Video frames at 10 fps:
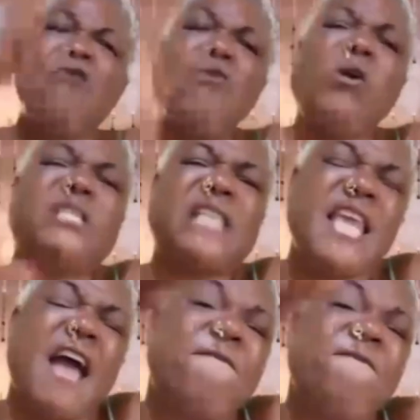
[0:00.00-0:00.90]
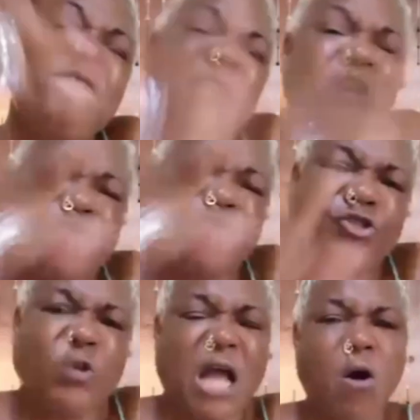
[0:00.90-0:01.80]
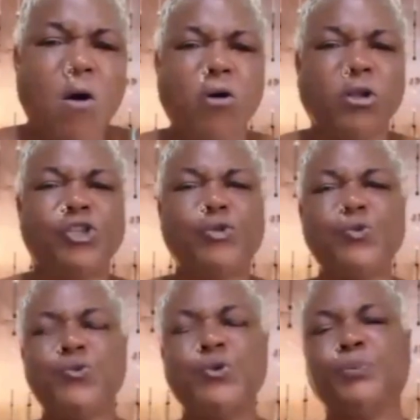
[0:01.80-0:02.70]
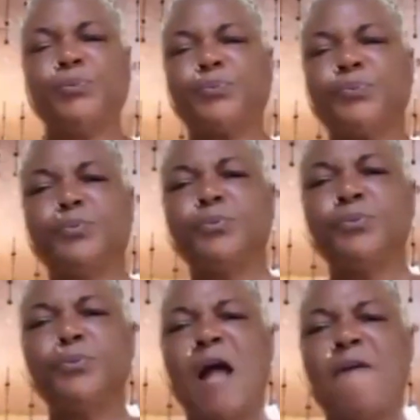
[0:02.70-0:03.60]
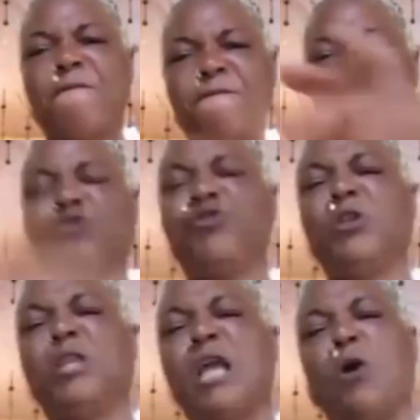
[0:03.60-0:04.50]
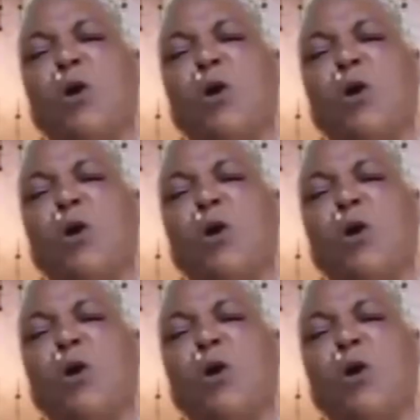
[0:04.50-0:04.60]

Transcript: Rosealee, a fear short I go cut soon. A fear short I go